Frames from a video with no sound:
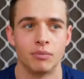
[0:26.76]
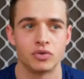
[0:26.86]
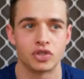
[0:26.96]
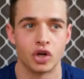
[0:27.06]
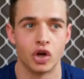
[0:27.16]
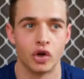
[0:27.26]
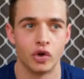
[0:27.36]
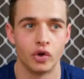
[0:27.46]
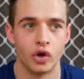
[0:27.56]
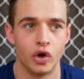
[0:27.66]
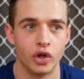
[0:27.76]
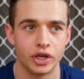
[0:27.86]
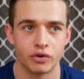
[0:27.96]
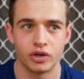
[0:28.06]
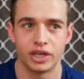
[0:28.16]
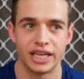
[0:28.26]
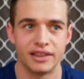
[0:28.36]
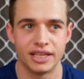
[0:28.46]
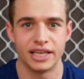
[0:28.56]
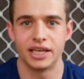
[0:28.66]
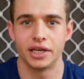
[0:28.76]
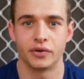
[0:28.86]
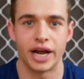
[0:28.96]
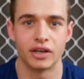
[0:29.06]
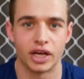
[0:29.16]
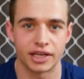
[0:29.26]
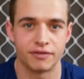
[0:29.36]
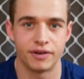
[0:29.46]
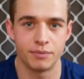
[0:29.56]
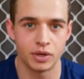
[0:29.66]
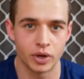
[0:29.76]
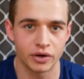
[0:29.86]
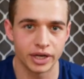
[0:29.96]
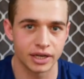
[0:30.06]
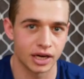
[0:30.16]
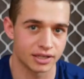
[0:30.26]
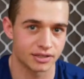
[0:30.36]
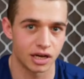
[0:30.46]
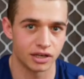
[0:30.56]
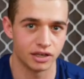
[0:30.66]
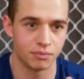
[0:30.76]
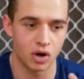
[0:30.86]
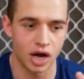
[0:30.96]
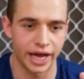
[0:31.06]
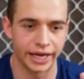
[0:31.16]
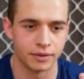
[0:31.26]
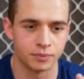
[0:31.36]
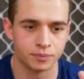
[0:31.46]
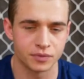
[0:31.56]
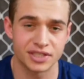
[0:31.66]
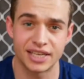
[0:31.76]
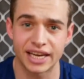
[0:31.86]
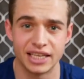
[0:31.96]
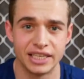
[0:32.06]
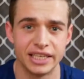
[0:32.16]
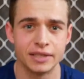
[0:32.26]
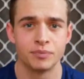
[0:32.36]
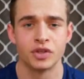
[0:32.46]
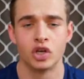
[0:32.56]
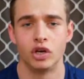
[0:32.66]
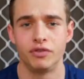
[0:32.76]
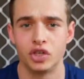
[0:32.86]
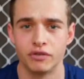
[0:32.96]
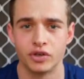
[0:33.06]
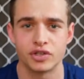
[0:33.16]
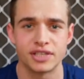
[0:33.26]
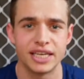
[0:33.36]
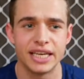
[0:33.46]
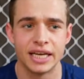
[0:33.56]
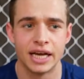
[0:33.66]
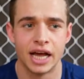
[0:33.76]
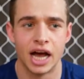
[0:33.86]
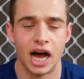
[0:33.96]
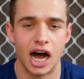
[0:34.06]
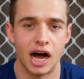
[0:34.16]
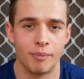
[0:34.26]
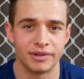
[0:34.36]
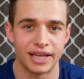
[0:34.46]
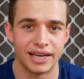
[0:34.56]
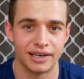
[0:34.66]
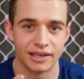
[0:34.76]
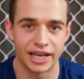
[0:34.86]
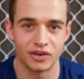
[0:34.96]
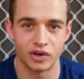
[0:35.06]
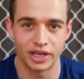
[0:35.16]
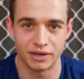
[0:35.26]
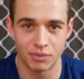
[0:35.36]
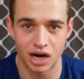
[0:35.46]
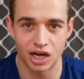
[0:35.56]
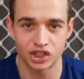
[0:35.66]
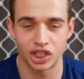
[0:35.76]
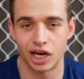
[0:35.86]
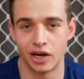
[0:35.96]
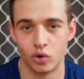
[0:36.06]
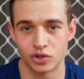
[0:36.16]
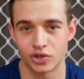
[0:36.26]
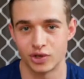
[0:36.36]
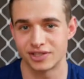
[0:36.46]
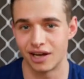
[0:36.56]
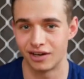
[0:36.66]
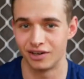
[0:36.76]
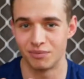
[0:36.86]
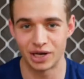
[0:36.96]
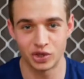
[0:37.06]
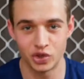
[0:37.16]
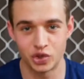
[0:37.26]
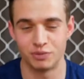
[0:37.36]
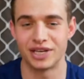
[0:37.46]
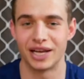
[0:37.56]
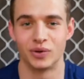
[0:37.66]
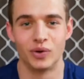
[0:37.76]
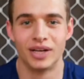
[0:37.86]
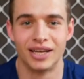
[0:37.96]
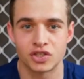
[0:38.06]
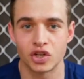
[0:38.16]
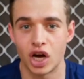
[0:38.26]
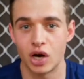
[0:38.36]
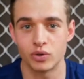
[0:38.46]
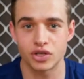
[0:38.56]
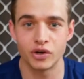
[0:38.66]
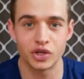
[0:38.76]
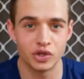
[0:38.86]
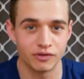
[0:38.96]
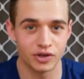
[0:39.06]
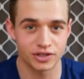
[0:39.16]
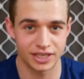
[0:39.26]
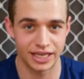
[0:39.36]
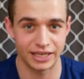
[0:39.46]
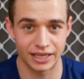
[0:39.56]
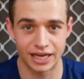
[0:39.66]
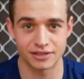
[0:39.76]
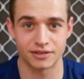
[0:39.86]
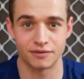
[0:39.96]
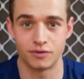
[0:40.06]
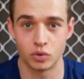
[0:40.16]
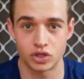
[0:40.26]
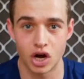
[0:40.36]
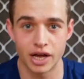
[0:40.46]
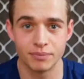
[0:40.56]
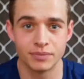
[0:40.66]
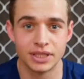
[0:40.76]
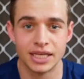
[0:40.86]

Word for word: So earlier on in the year, around like February, I started my second year of university, but then later on in March I also started my YouTube channel. So I was going to university as full-time,